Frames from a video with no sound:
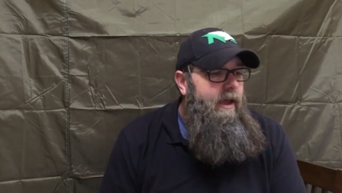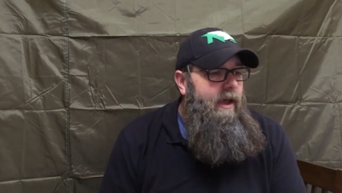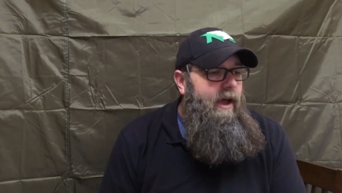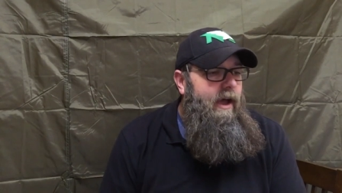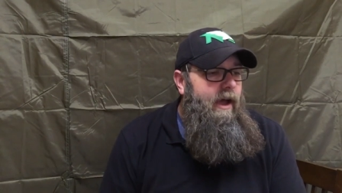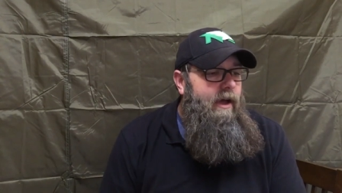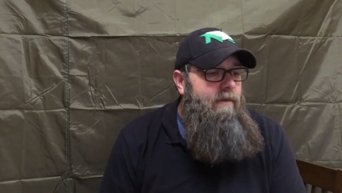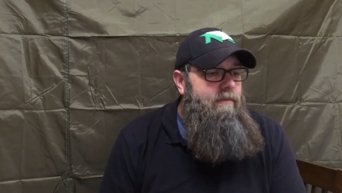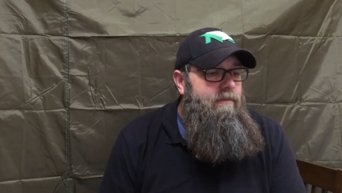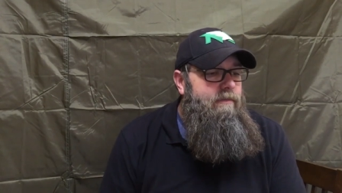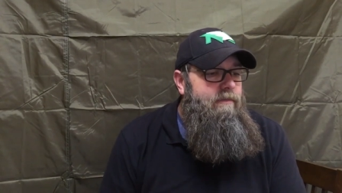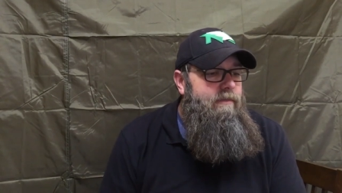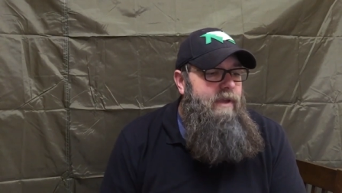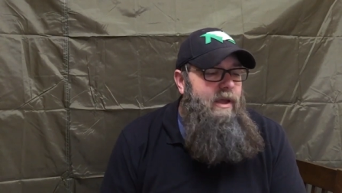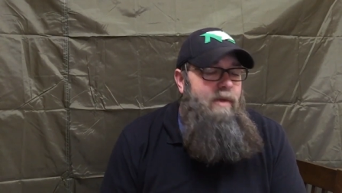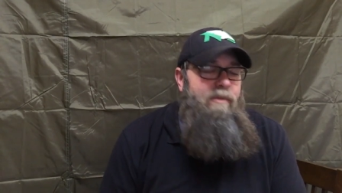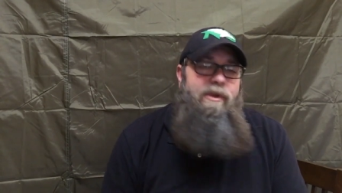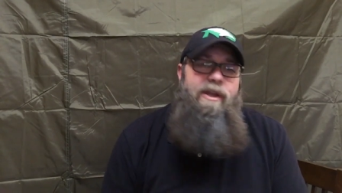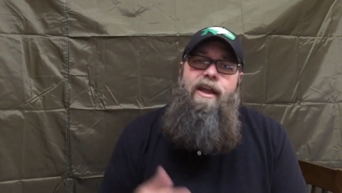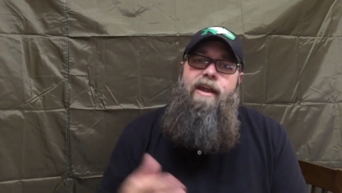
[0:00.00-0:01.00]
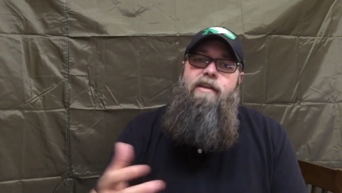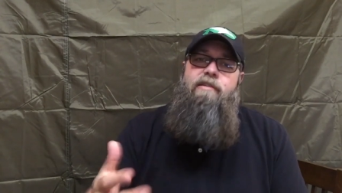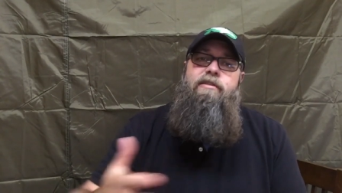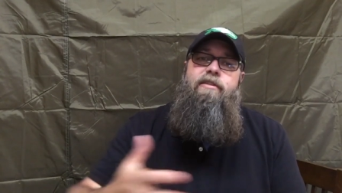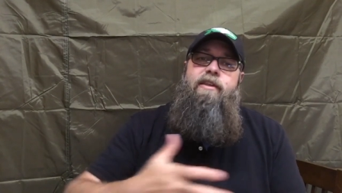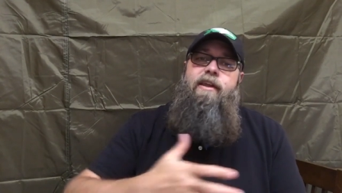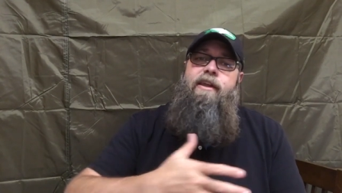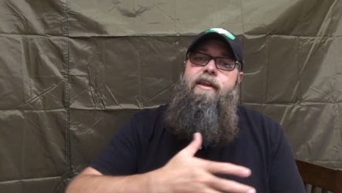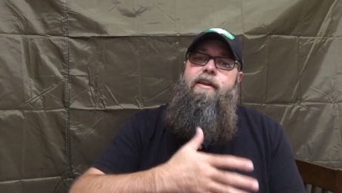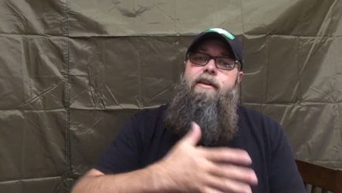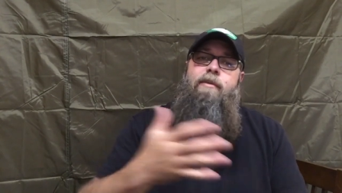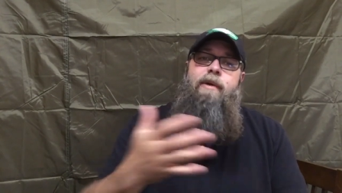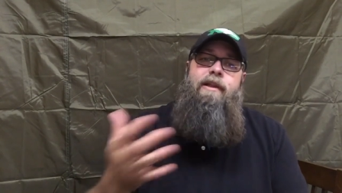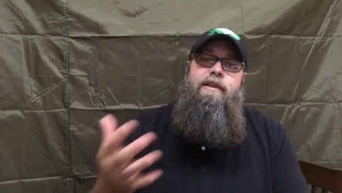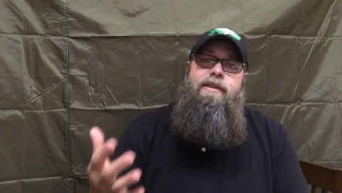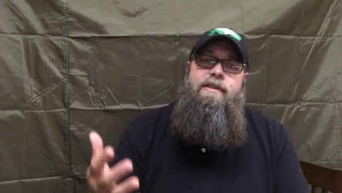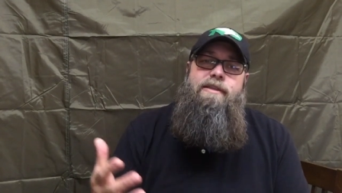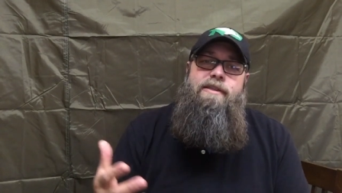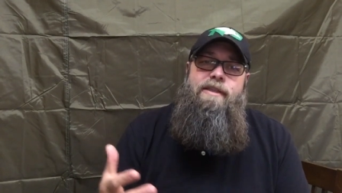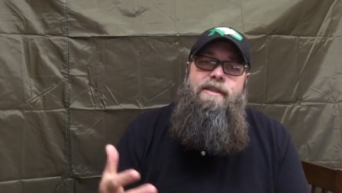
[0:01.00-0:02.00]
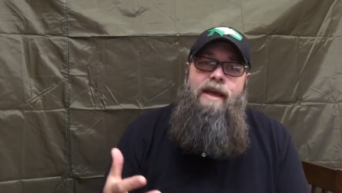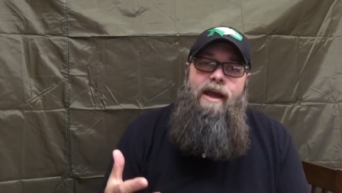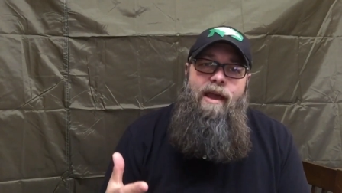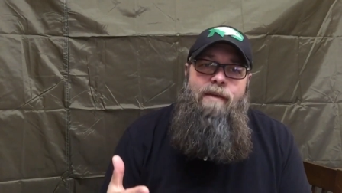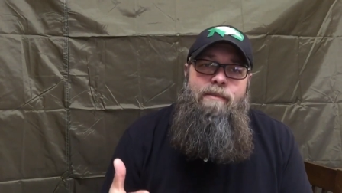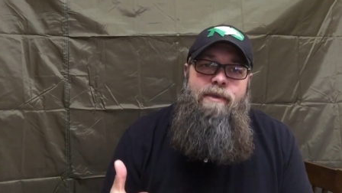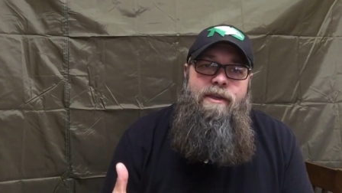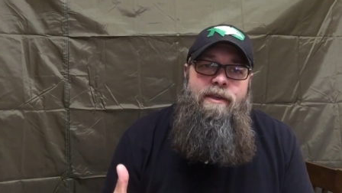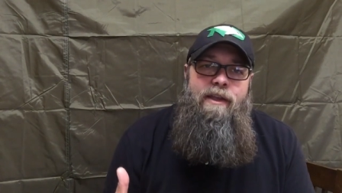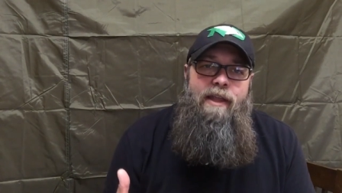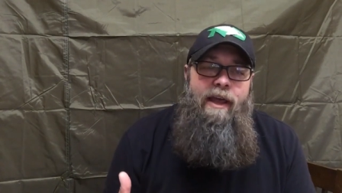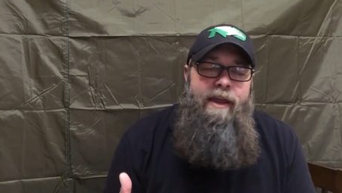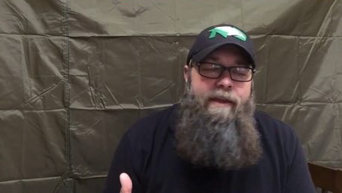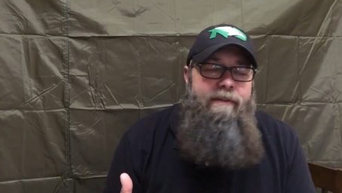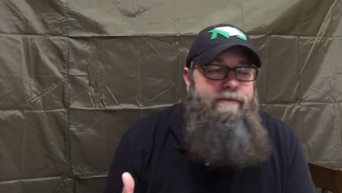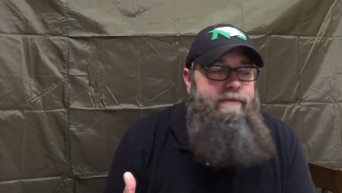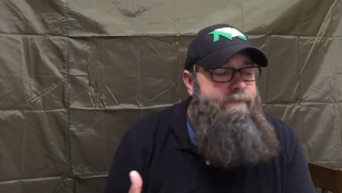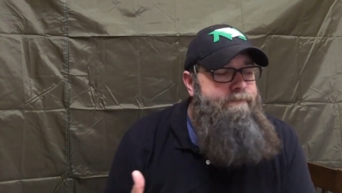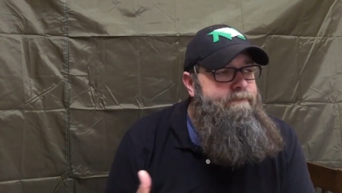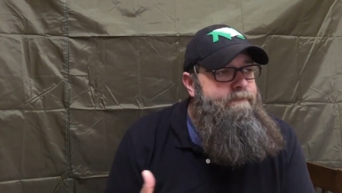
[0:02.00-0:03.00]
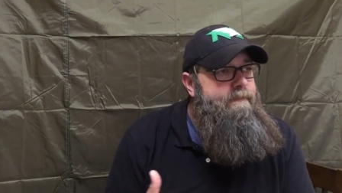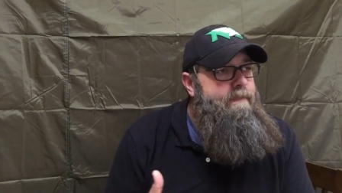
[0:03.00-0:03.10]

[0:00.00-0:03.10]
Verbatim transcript: um, got me kind of thinking about this time in life